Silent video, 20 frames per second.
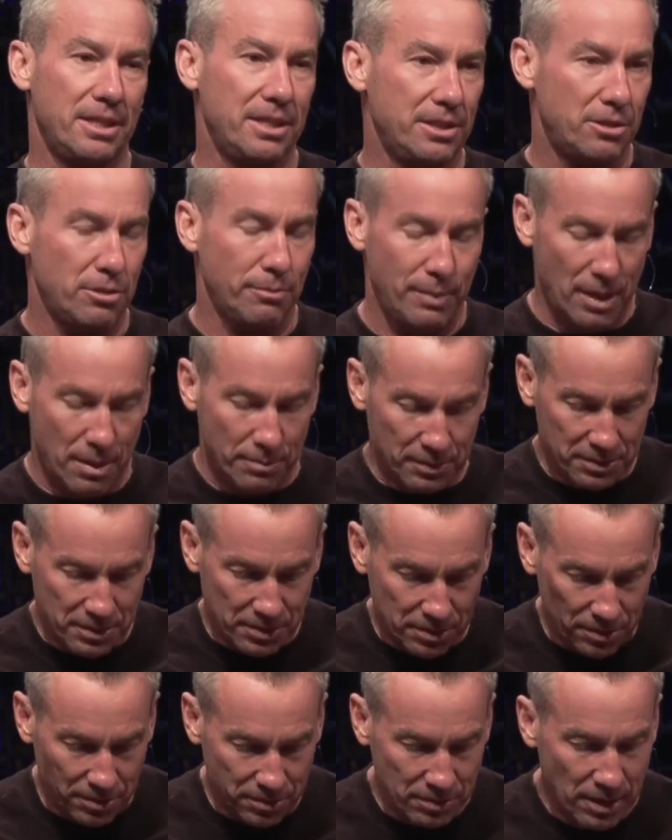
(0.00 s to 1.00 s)
need to be able
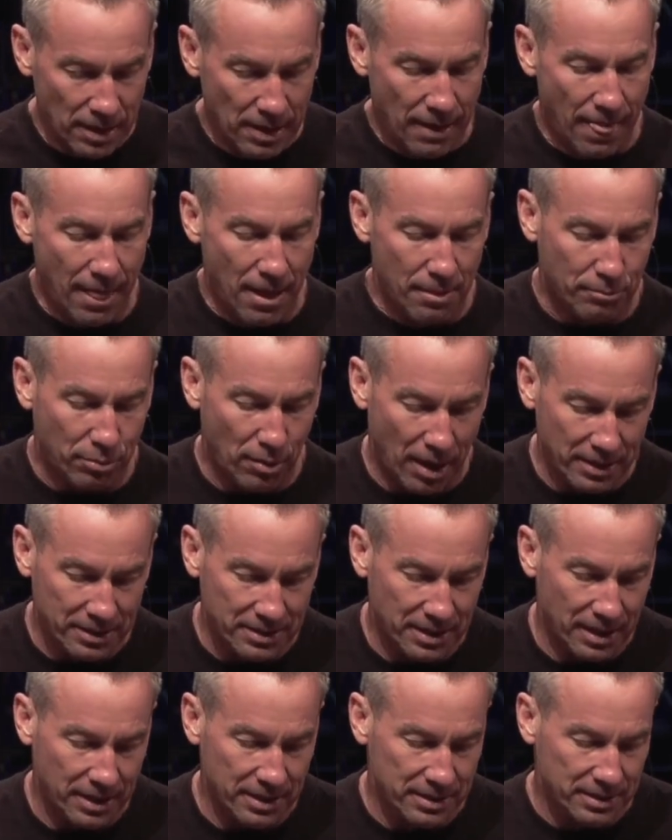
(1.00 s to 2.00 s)
to
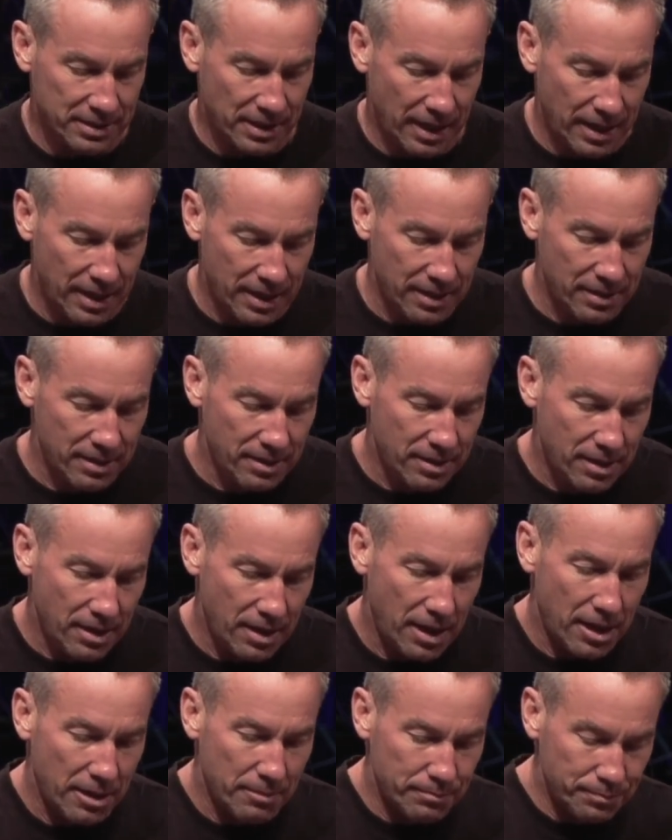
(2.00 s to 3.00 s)
process and
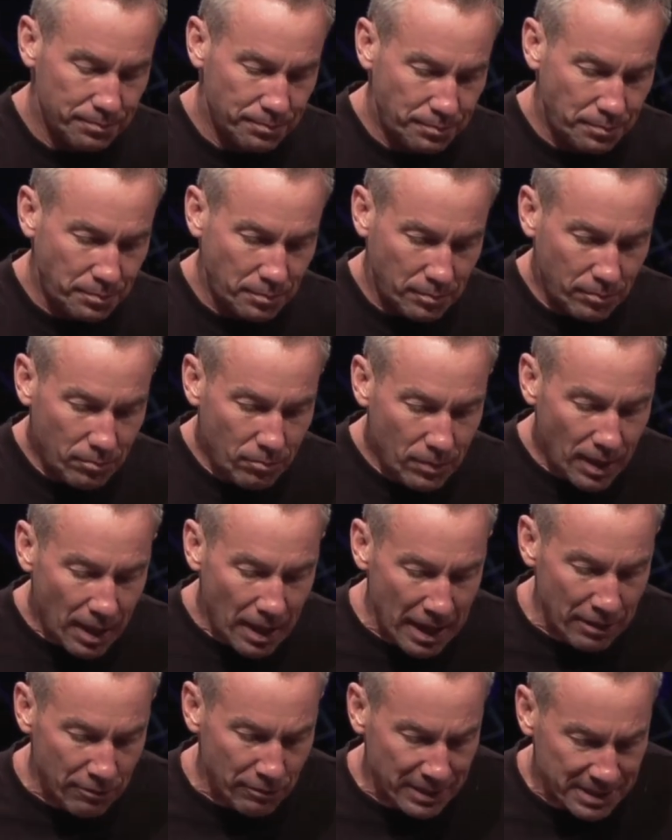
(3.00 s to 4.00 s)

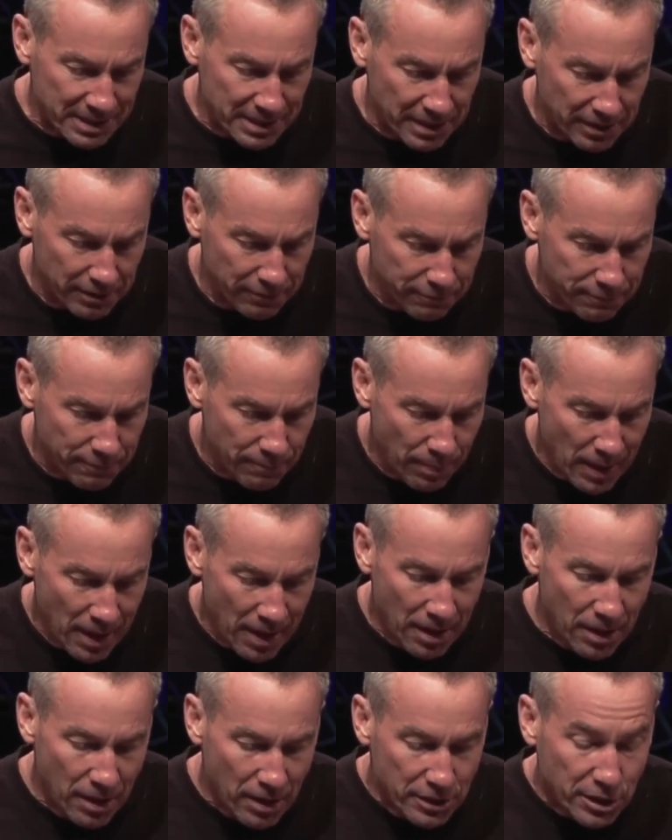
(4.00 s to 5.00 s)
receive.
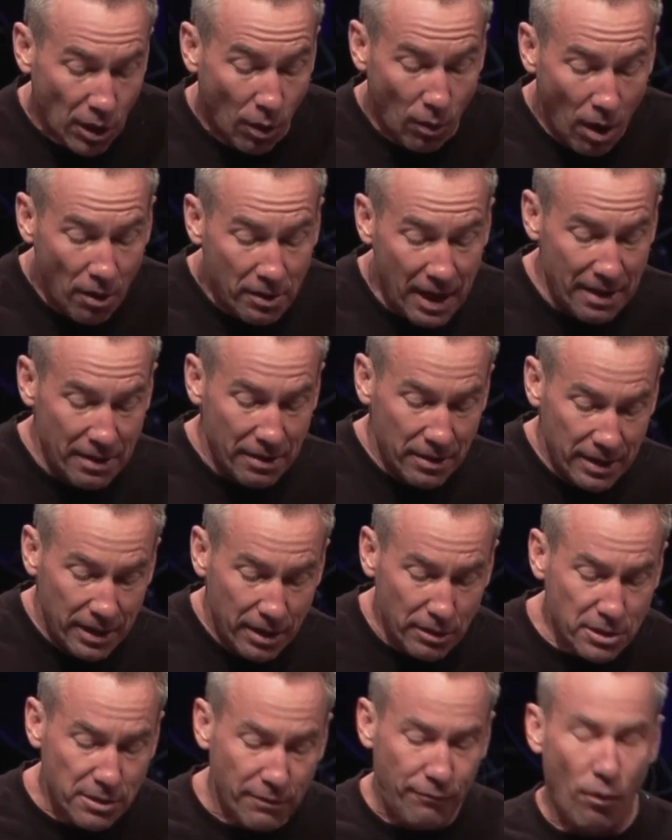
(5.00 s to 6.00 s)
So, okay,
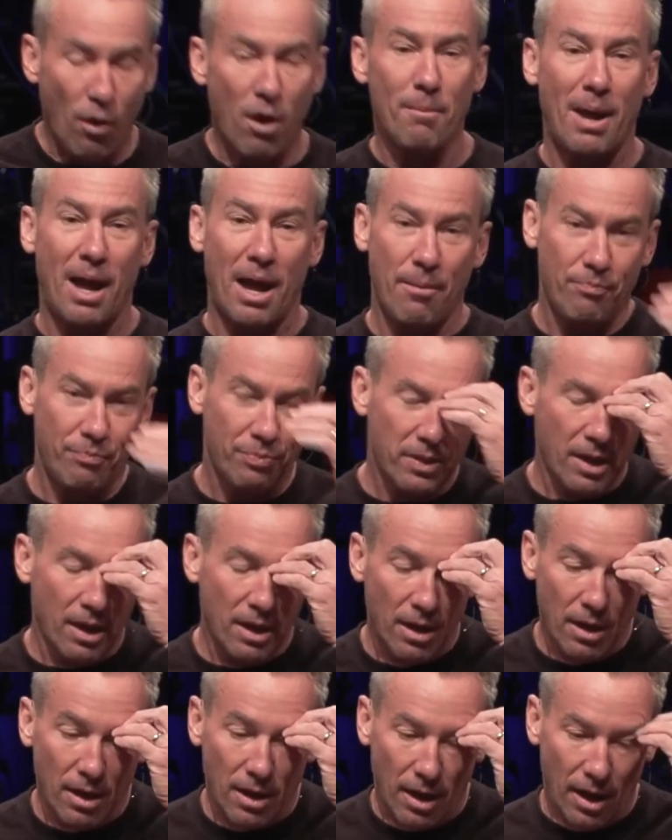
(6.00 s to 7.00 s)
here's the format.
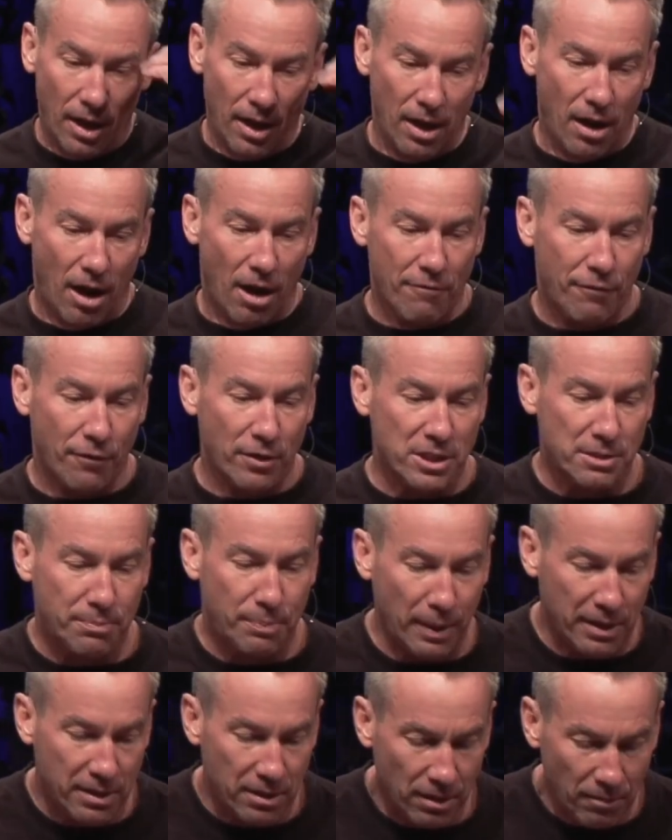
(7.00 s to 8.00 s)
Our first
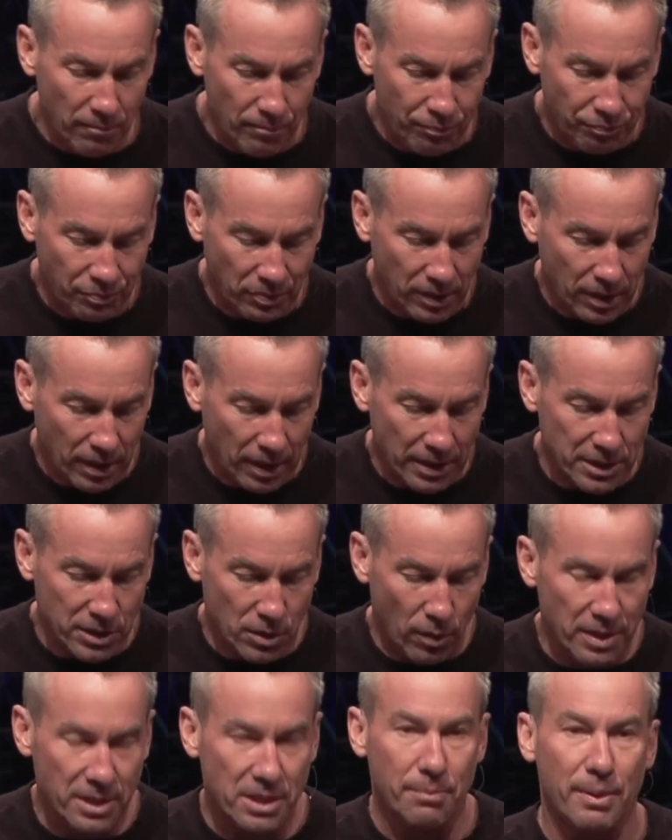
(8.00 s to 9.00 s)
speaker is
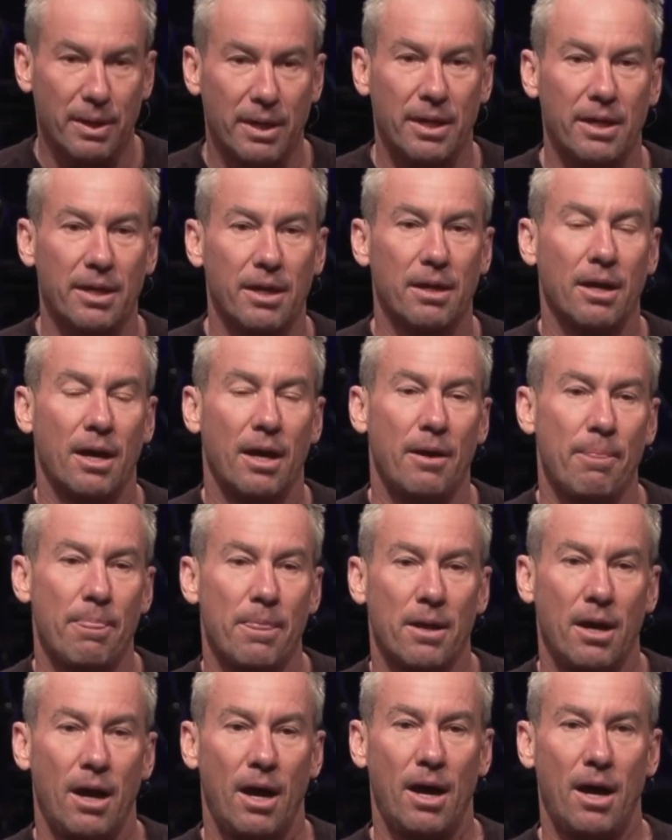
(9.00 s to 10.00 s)
going to be
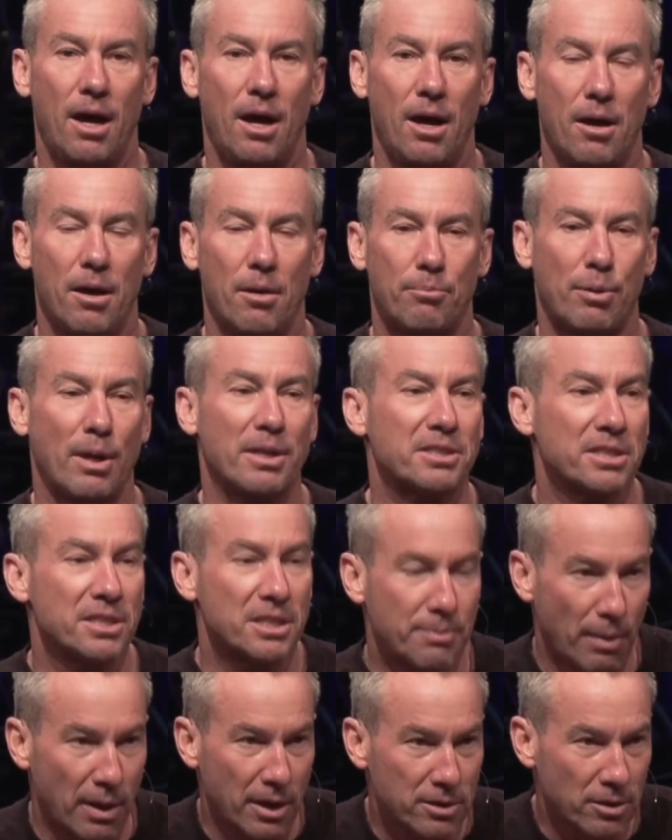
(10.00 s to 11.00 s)
Preston
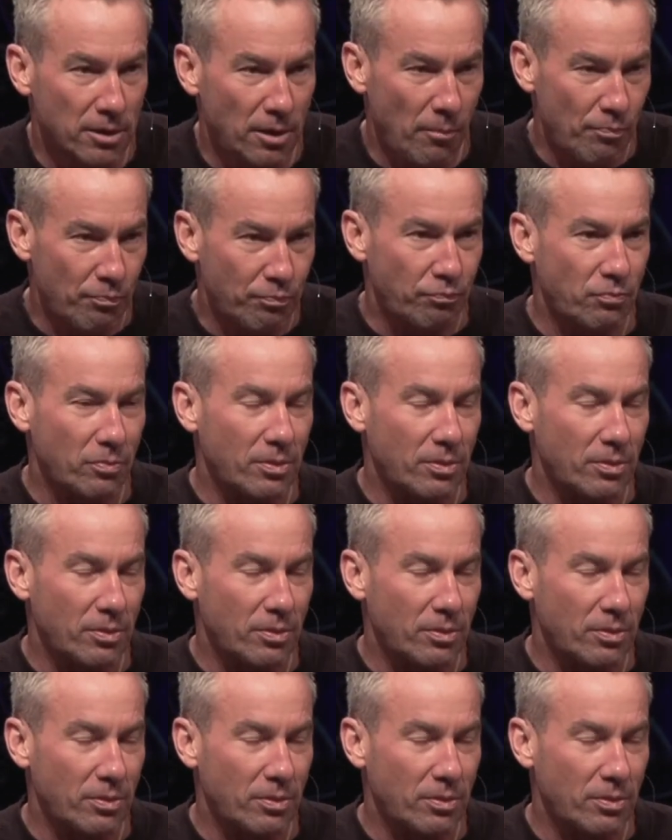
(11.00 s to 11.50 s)
Sprinkle.